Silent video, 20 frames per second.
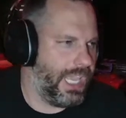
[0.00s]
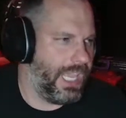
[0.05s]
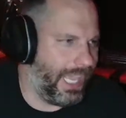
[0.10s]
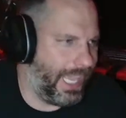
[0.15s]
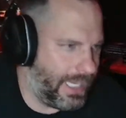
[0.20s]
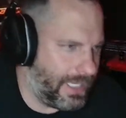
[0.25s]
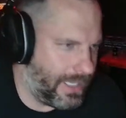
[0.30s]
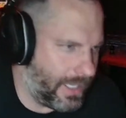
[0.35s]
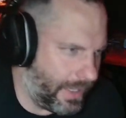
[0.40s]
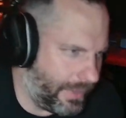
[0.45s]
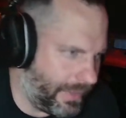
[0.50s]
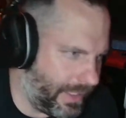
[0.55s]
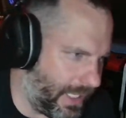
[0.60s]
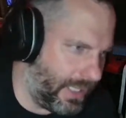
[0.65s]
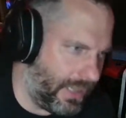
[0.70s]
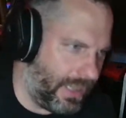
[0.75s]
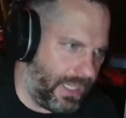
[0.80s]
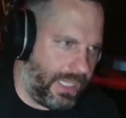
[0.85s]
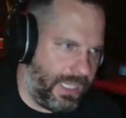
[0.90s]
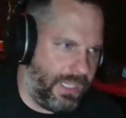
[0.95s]
And
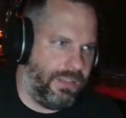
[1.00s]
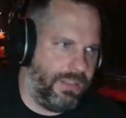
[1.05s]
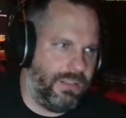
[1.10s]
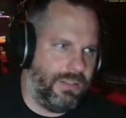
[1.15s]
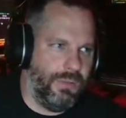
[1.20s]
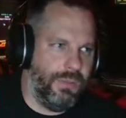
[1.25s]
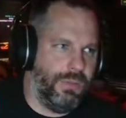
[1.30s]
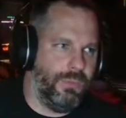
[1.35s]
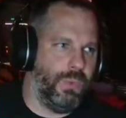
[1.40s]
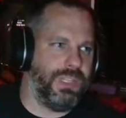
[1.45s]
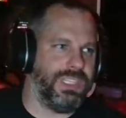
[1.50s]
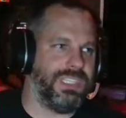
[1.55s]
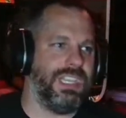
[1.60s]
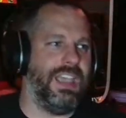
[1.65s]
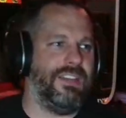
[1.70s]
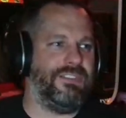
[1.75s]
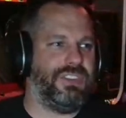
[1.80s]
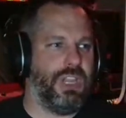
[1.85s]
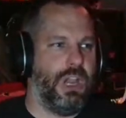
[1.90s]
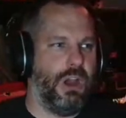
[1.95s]
the what's
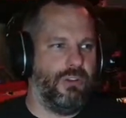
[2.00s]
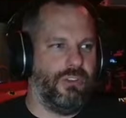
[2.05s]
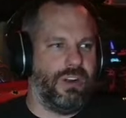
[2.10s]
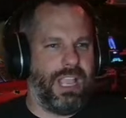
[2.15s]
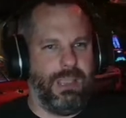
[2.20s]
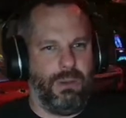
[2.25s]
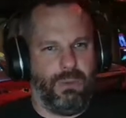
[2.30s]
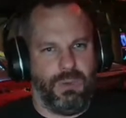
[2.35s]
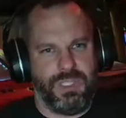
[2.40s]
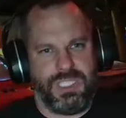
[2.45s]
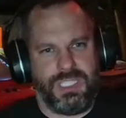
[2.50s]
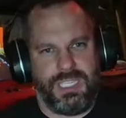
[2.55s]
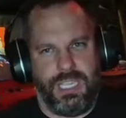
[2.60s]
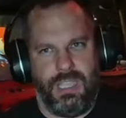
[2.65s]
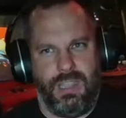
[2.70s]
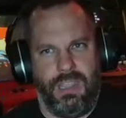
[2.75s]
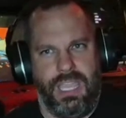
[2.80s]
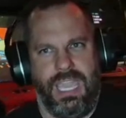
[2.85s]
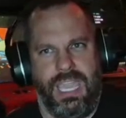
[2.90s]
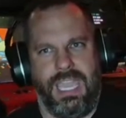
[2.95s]
left over I will
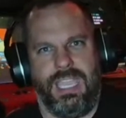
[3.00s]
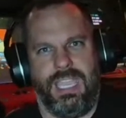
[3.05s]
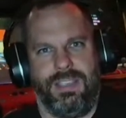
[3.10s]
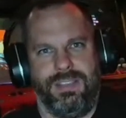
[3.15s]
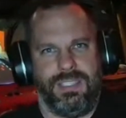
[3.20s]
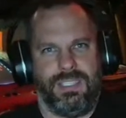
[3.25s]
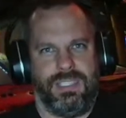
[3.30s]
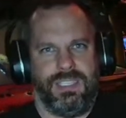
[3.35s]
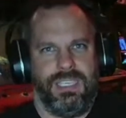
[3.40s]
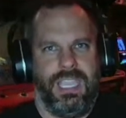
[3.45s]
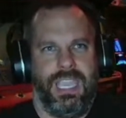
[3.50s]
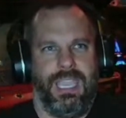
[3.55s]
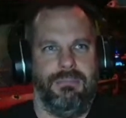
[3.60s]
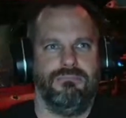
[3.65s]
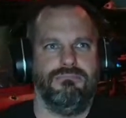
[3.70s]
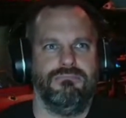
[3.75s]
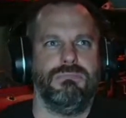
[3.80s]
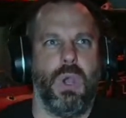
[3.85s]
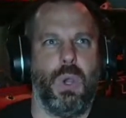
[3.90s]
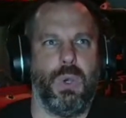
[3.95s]
sell as a
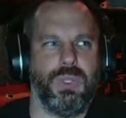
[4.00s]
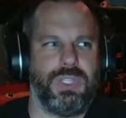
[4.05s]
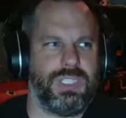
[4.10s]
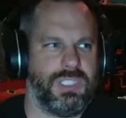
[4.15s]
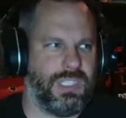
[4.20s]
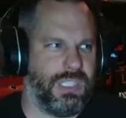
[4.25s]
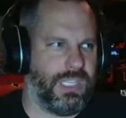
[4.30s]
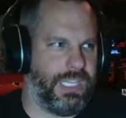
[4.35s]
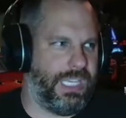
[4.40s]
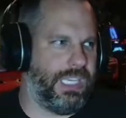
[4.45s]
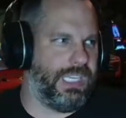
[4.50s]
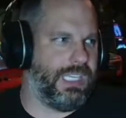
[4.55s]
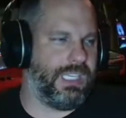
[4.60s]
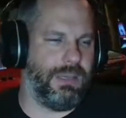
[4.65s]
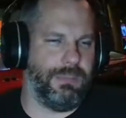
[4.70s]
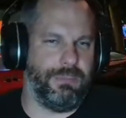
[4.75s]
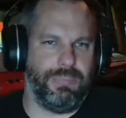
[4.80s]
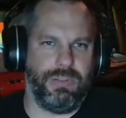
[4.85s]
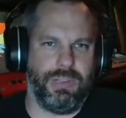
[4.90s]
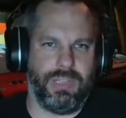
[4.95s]
mostly
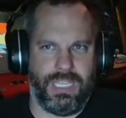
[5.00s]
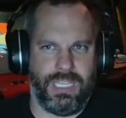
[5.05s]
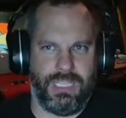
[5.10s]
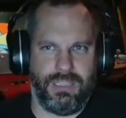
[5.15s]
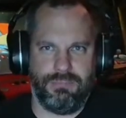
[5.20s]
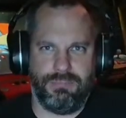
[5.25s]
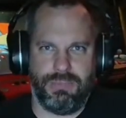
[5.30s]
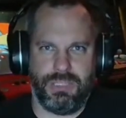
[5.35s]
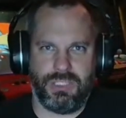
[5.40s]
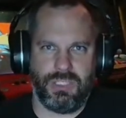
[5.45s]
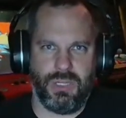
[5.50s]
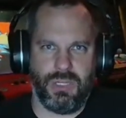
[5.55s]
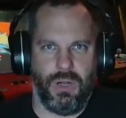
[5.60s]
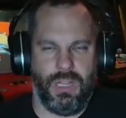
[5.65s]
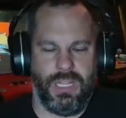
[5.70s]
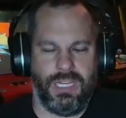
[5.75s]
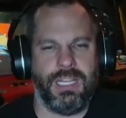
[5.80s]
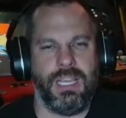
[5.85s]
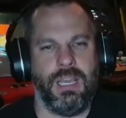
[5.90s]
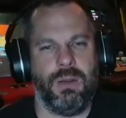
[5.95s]
complete but
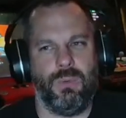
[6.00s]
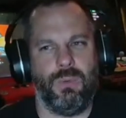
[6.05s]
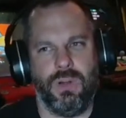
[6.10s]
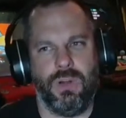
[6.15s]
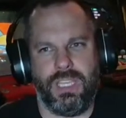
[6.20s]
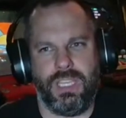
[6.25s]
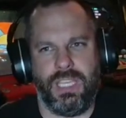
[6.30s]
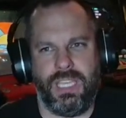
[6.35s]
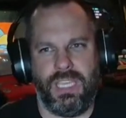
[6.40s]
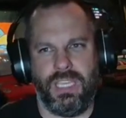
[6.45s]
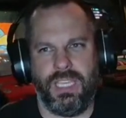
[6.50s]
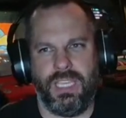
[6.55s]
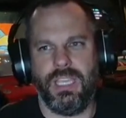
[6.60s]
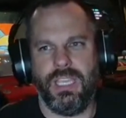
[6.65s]
totally non-working